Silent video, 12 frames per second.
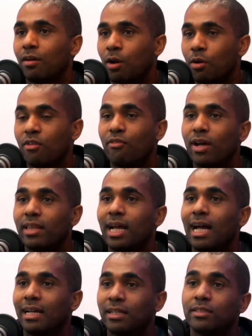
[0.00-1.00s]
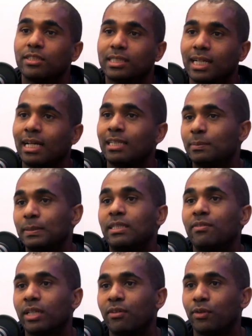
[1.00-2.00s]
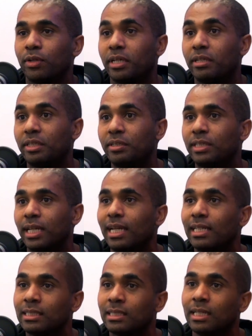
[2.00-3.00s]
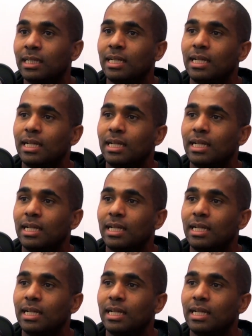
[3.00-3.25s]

codify that and understand, and specifically for their use case,